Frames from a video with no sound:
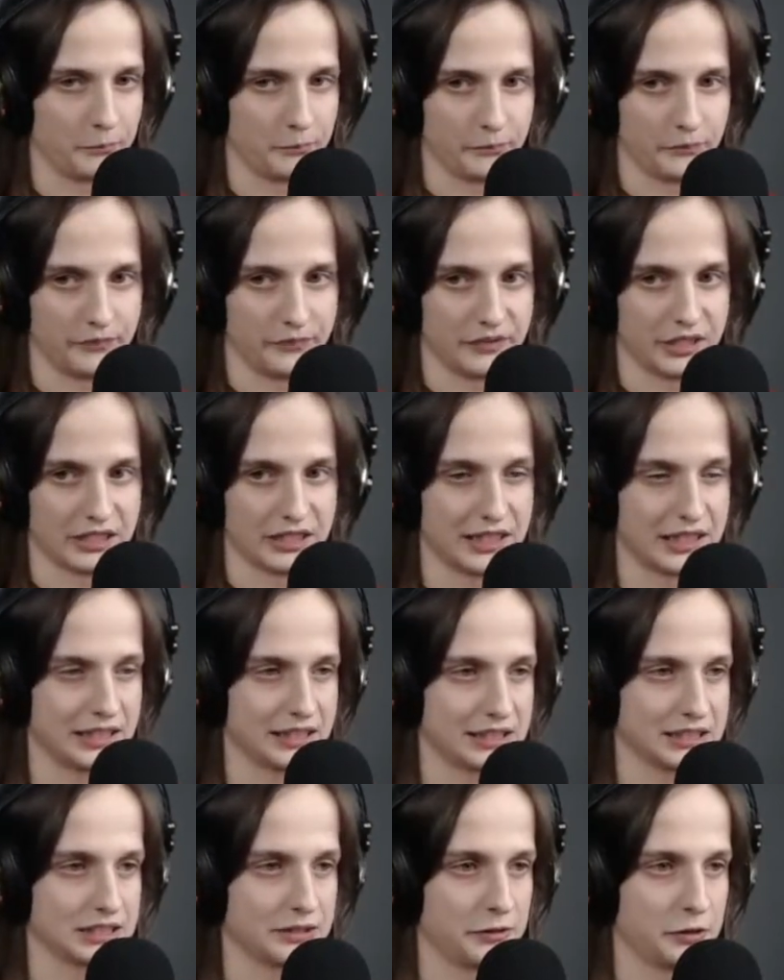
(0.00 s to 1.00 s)
that
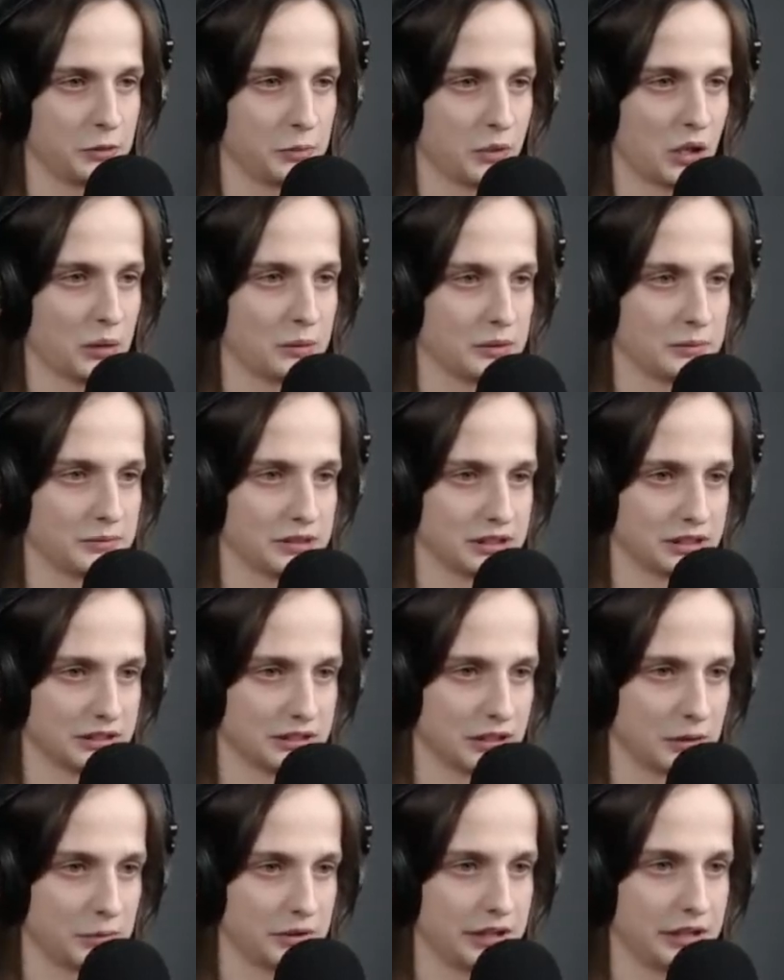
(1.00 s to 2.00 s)
has a few problems
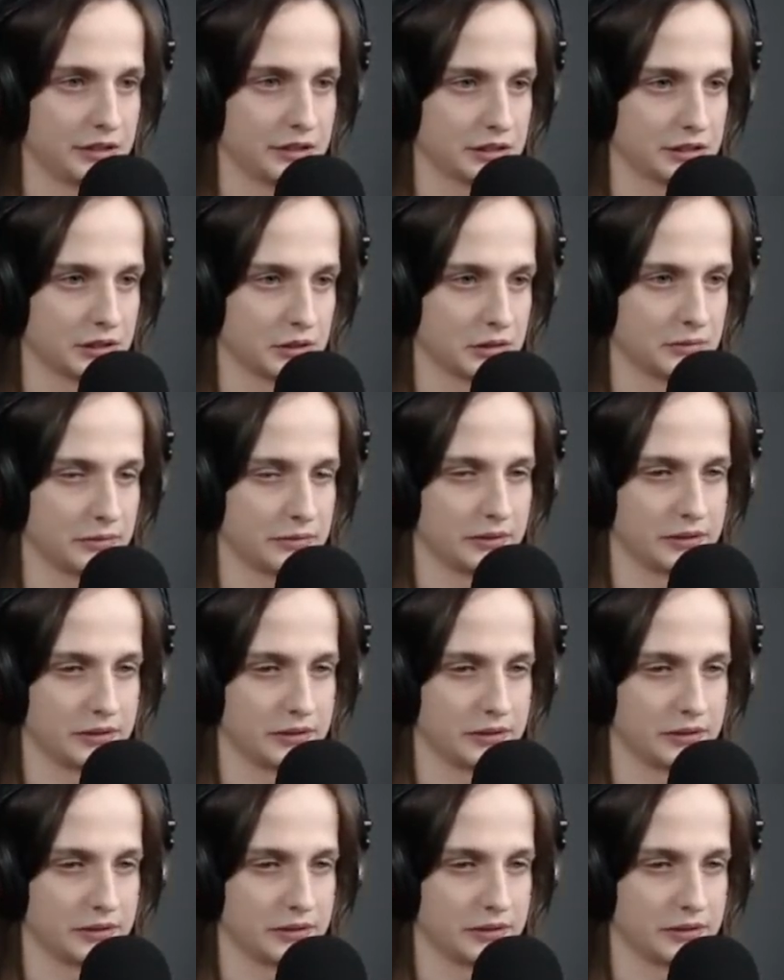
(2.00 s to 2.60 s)
that we need to solve.